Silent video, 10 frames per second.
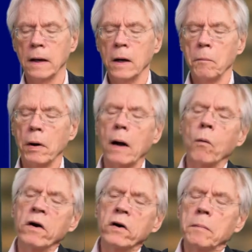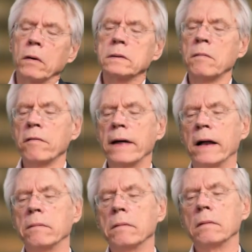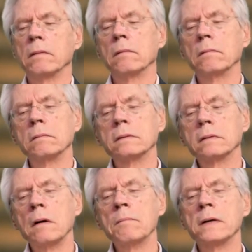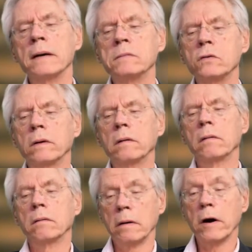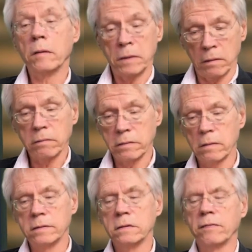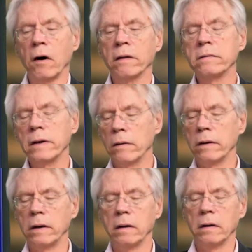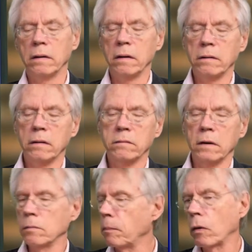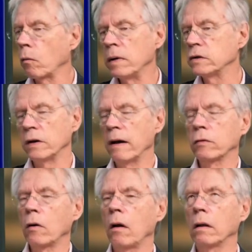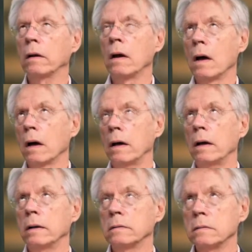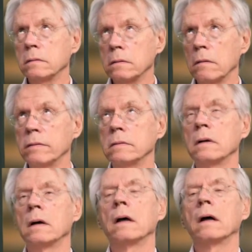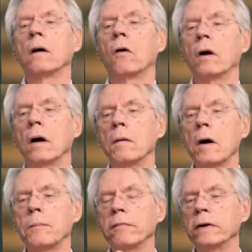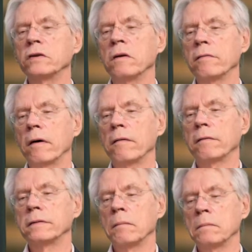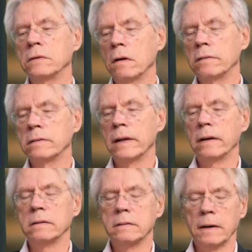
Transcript: But I wonder about some of that. Sometimes you hear the argument of service is voluntary. It's about omission, after all. It's a service or a provision of some service that is